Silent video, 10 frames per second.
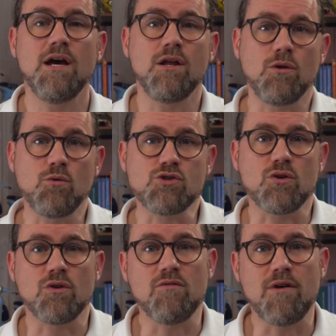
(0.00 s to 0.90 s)
Launched
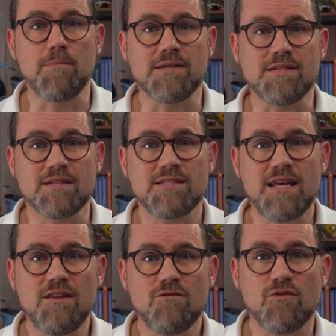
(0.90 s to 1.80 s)
on November
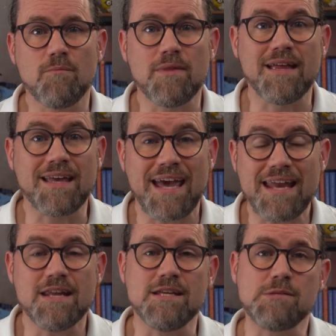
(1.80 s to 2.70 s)
16 from the
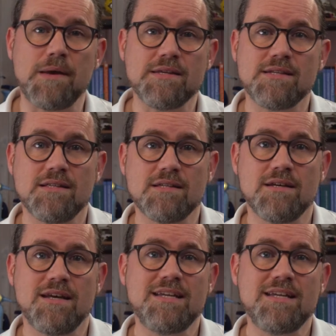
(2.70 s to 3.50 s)
Kennedy Space Center,